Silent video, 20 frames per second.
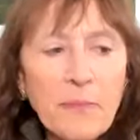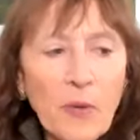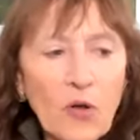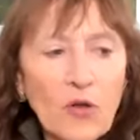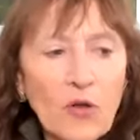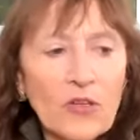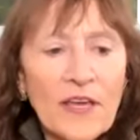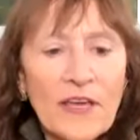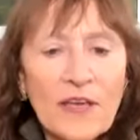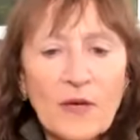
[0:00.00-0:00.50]

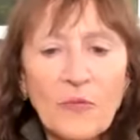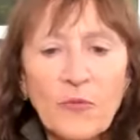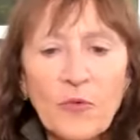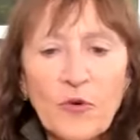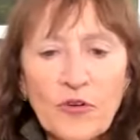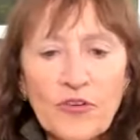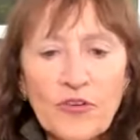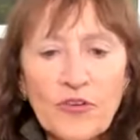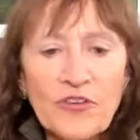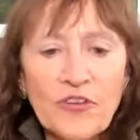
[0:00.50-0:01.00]
balking
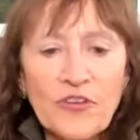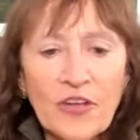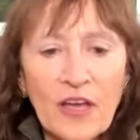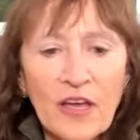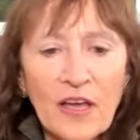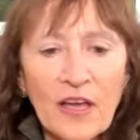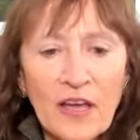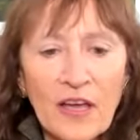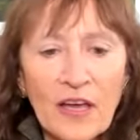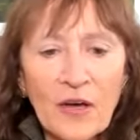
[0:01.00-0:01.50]
would
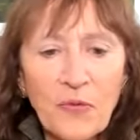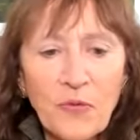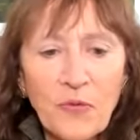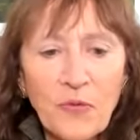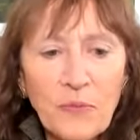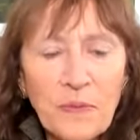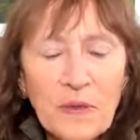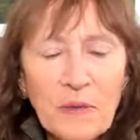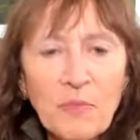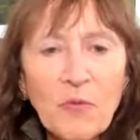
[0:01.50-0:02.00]
uh,
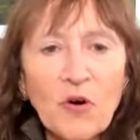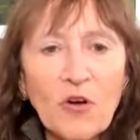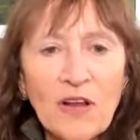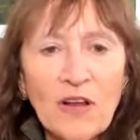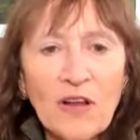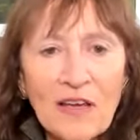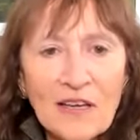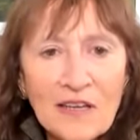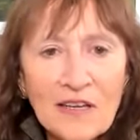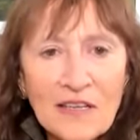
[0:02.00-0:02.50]
would be more
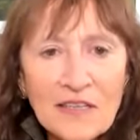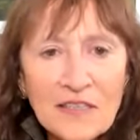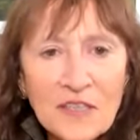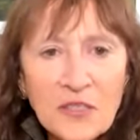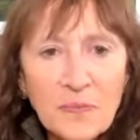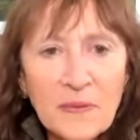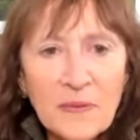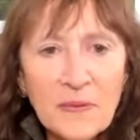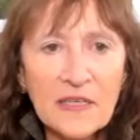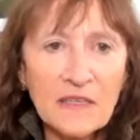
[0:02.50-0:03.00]
likely
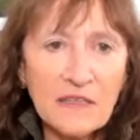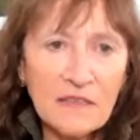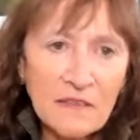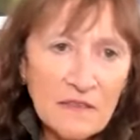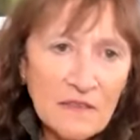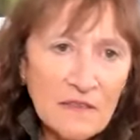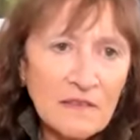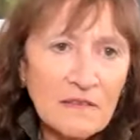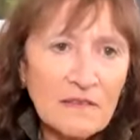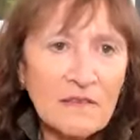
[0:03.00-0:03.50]
to be
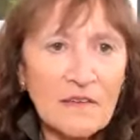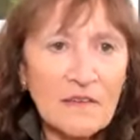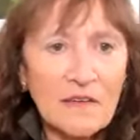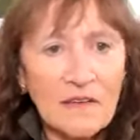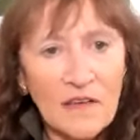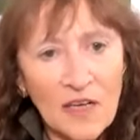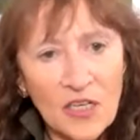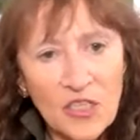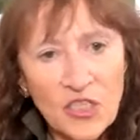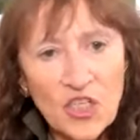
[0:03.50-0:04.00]

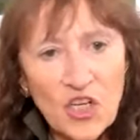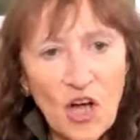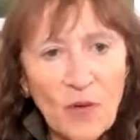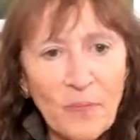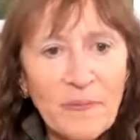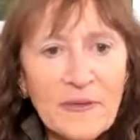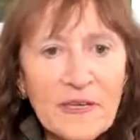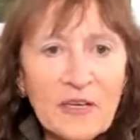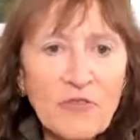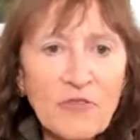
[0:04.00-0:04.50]
a
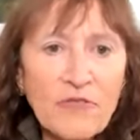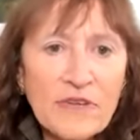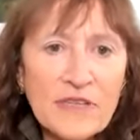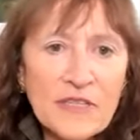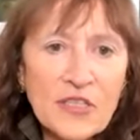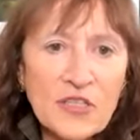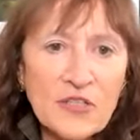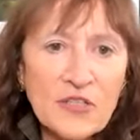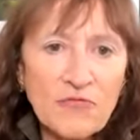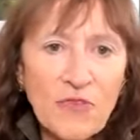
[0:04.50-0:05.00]
sharp
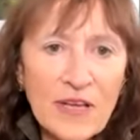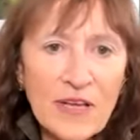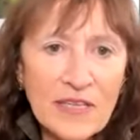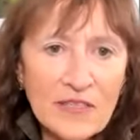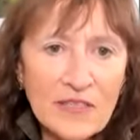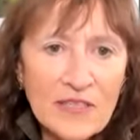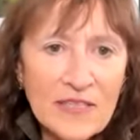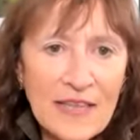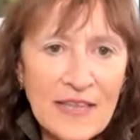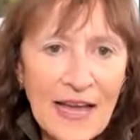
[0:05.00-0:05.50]
increase in
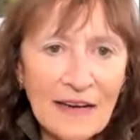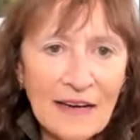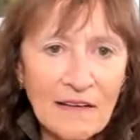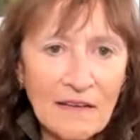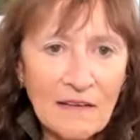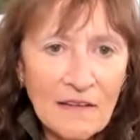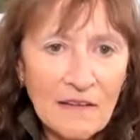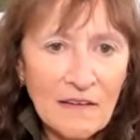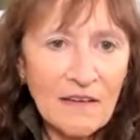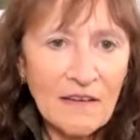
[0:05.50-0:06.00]
rates than